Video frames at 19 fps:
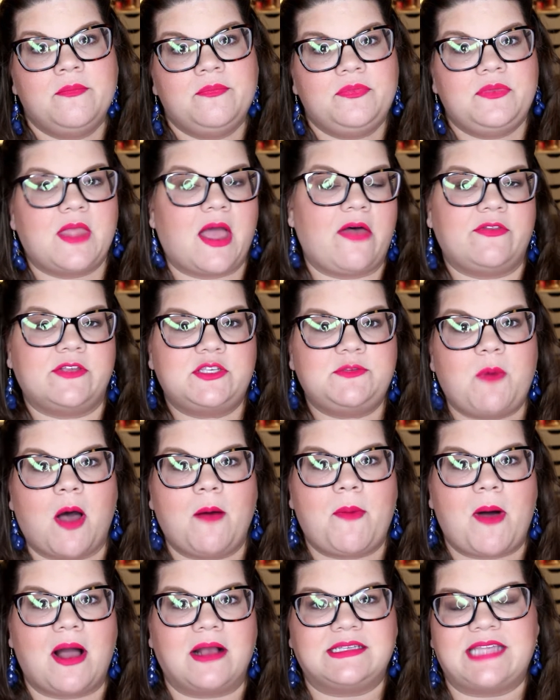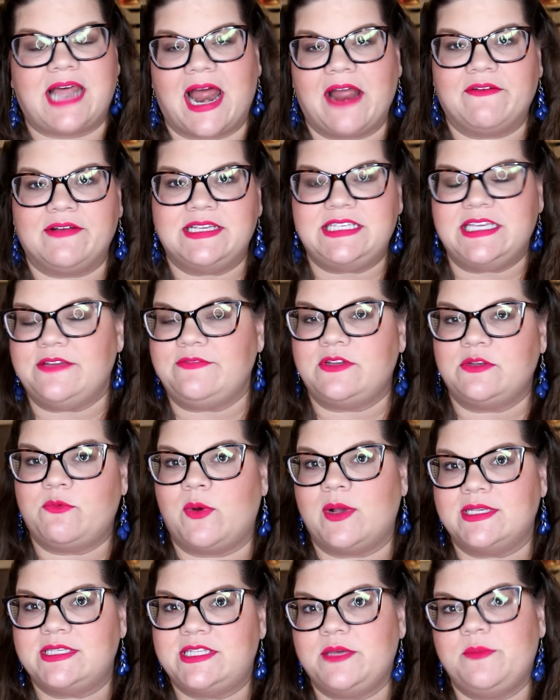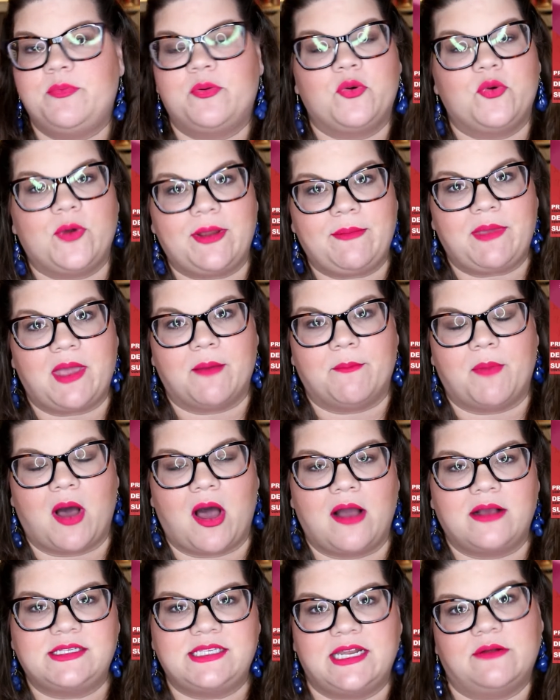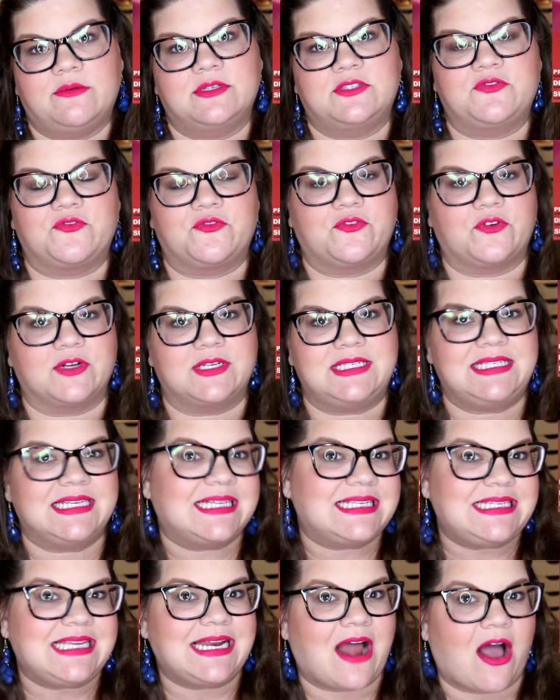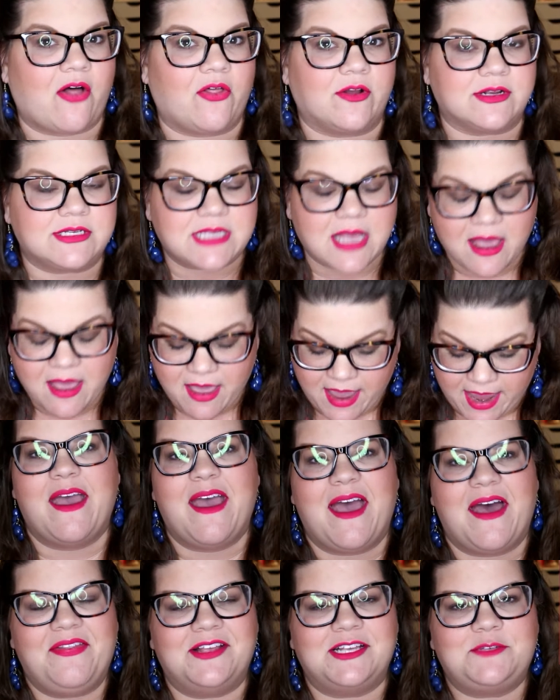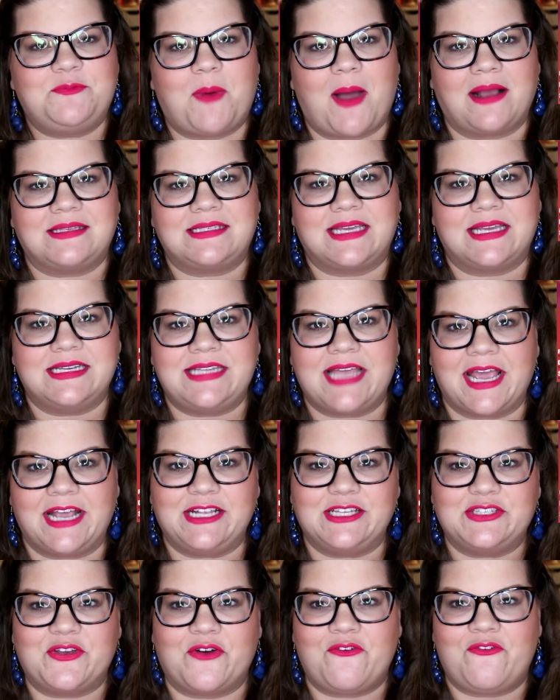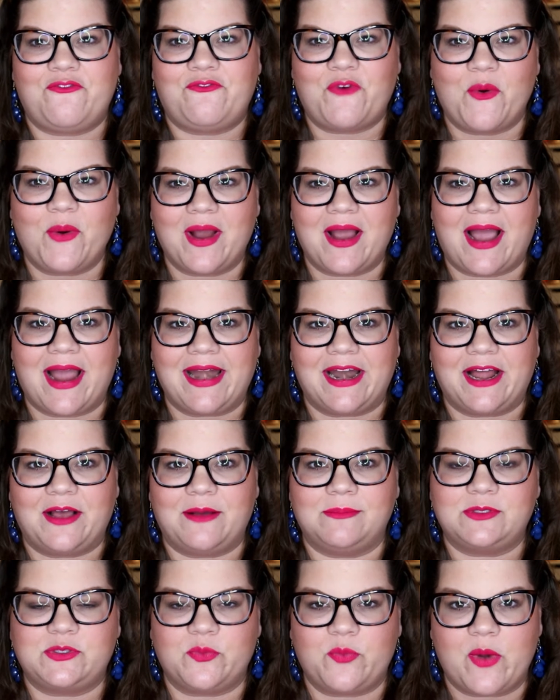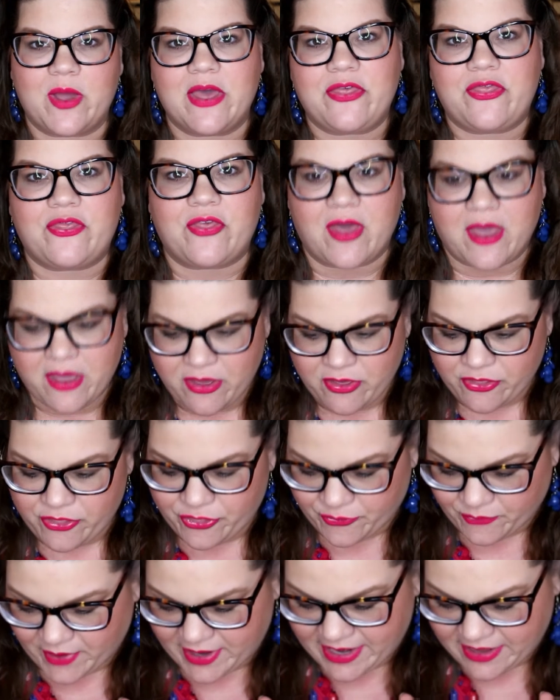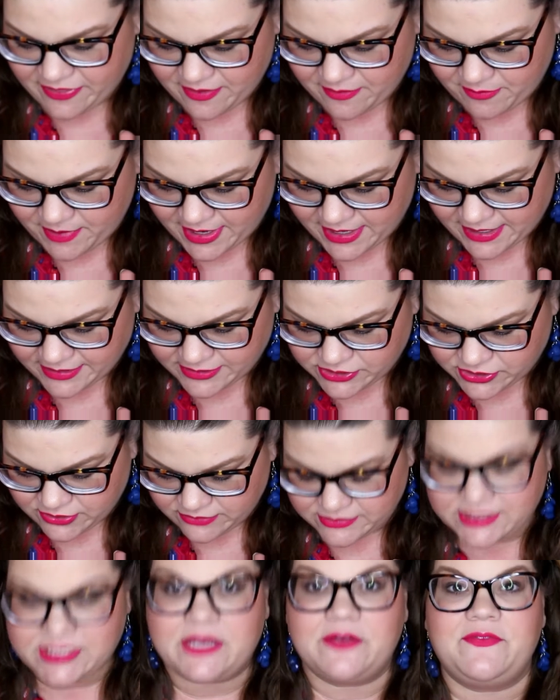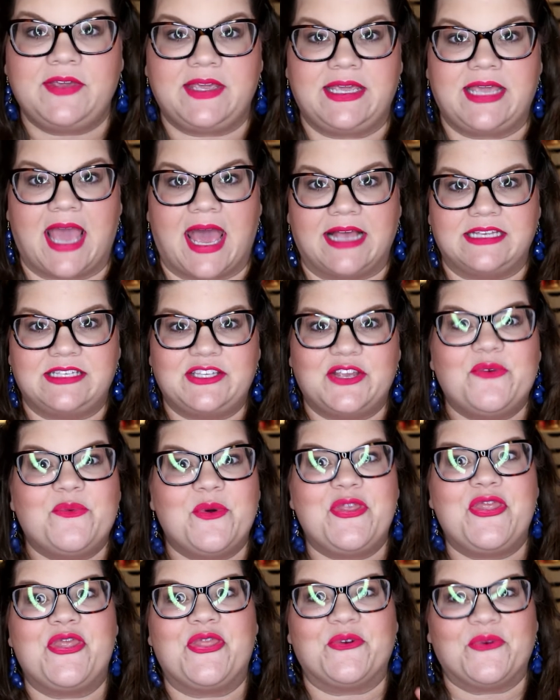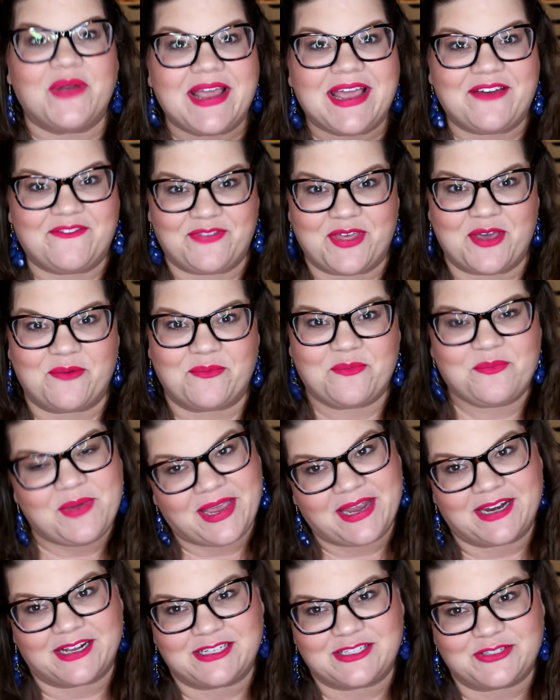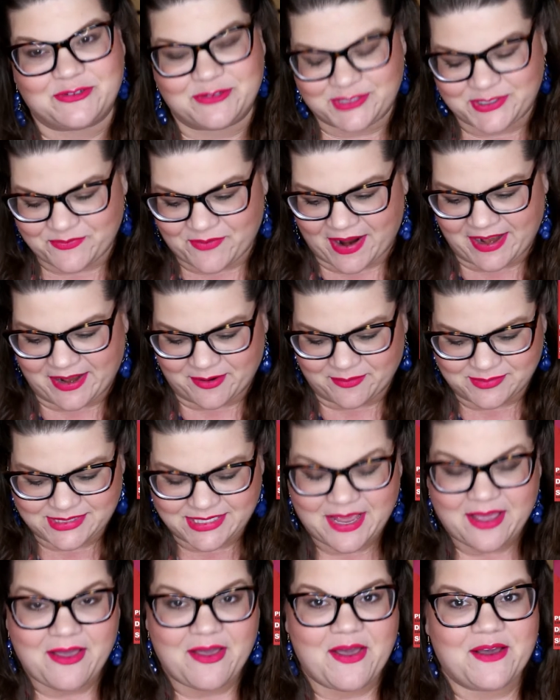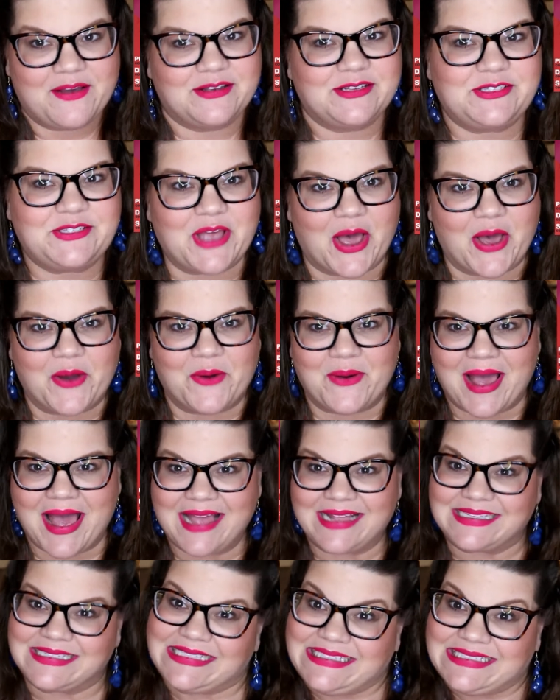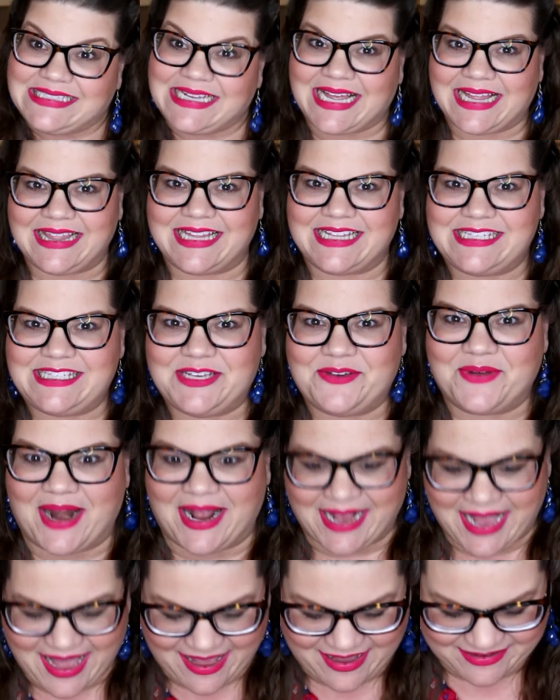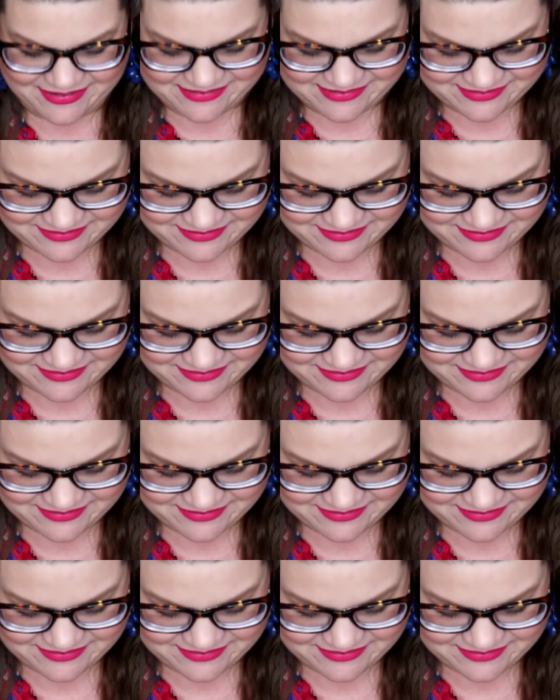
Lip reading: Now, the small box that I received was the premium box, and it was for $60, and this box contains 4 items with 3 of them being exclusive. Yes, with 3 of them being exclusive items. So, let's see what I got.